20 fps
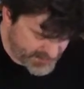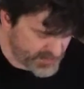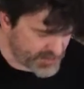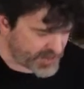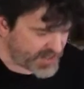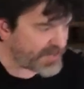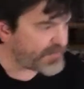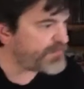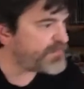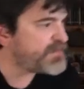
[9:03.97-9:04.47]

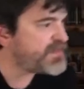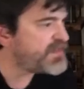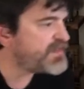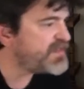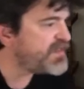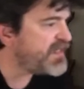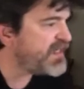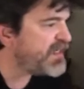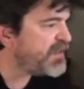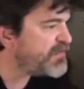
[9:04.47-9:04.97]
Jeff,
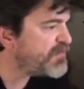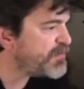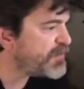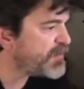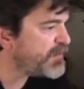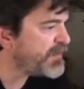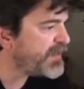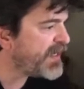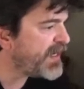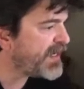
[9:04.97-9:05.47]
Steve. What do
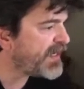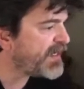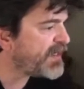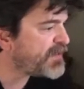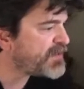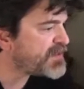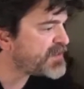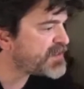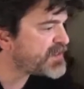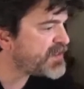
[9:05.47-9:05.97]
we got
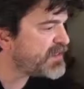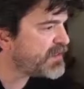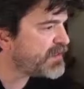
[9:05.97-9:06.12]
else?